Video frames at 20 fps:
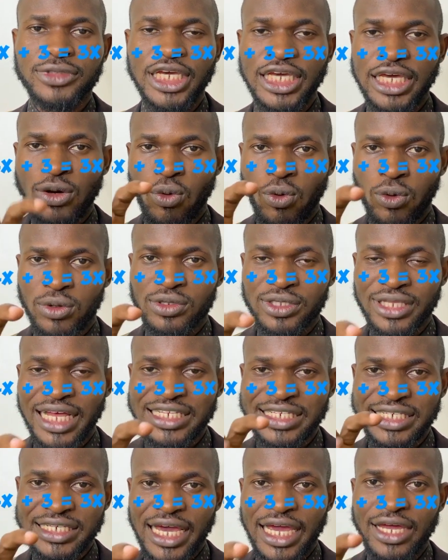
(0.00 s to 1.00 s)
Equal,
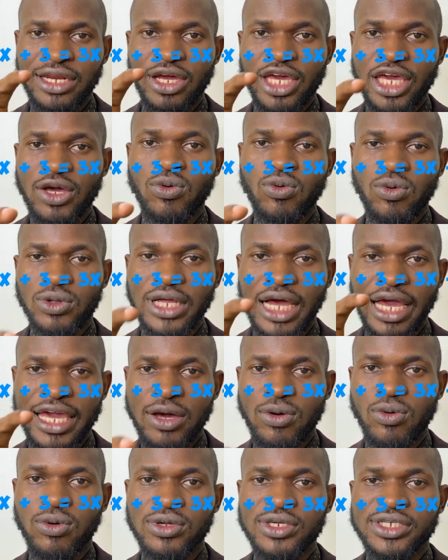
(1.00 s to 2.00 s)
that sign, equal, that
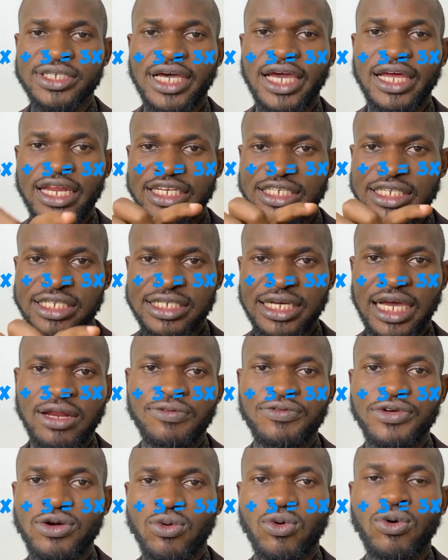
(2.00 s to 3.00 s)
equal sign is a sign
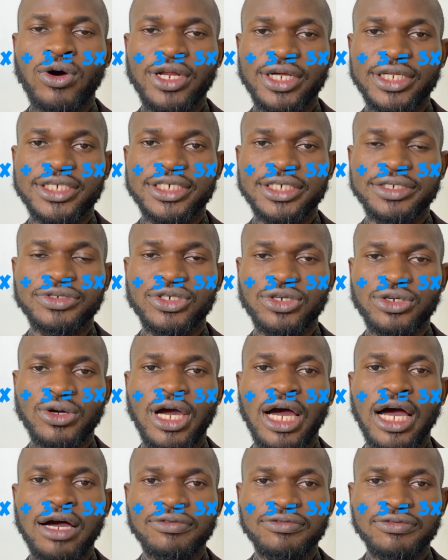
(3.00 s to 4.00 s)
of equality. So you
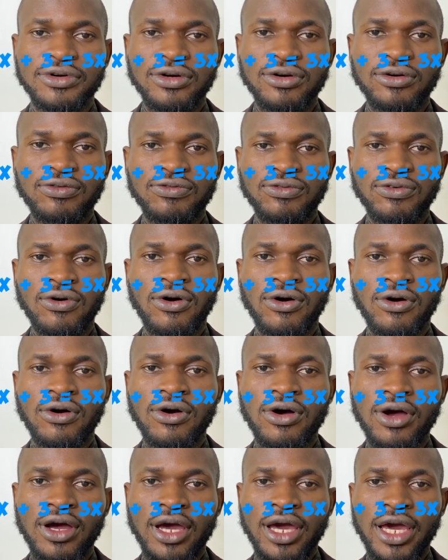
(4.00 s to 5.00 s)
have
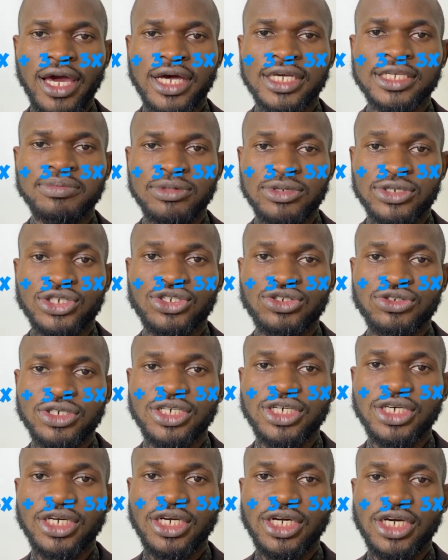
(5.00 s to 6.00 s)
4x plus
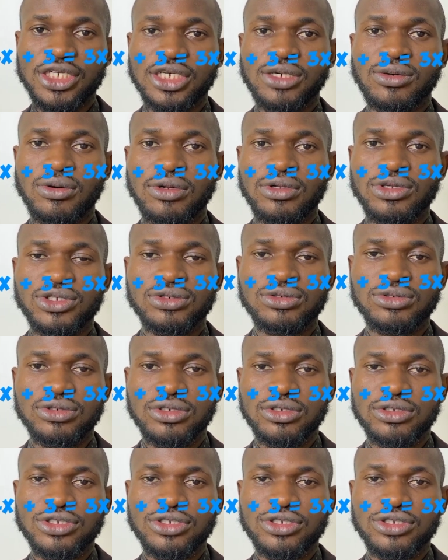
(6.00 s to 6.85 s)
3 is equal to